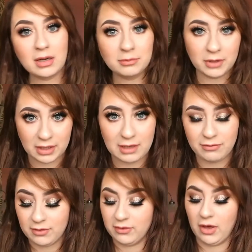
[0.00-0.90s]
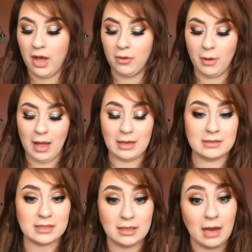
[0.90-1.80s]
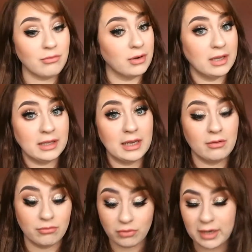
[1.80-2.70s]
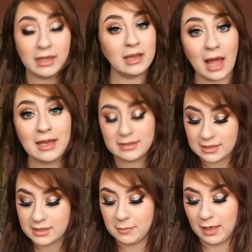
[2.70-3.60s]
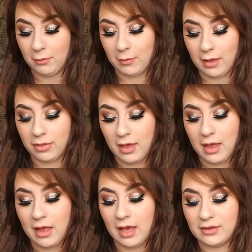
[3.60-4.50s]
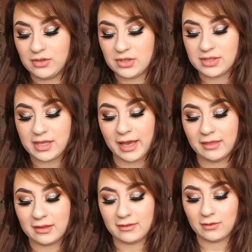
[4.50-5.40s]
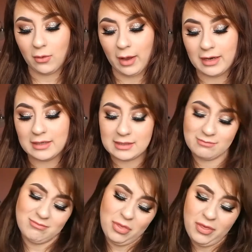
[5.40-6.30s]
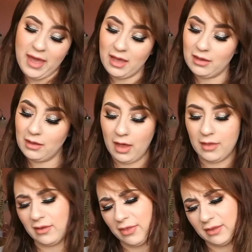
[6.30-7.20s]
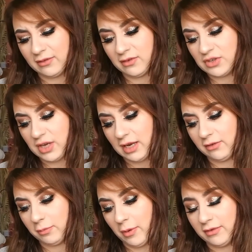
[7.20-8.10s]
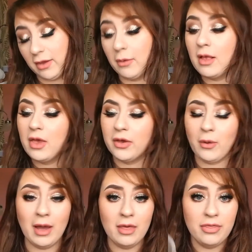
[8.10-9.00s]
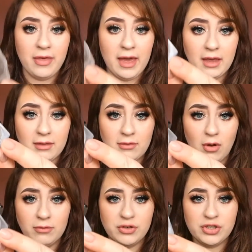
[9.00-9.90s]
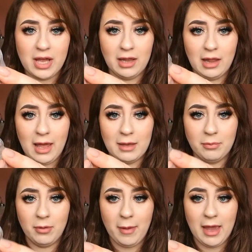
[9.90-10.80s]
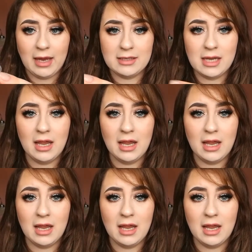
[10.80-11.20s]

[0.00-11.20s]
I'm going to give this a go. And I really, really liked it to begin with. It's just like this quite thick, I think this is a shade Espresso, quite a thick sort of gel-like pomade.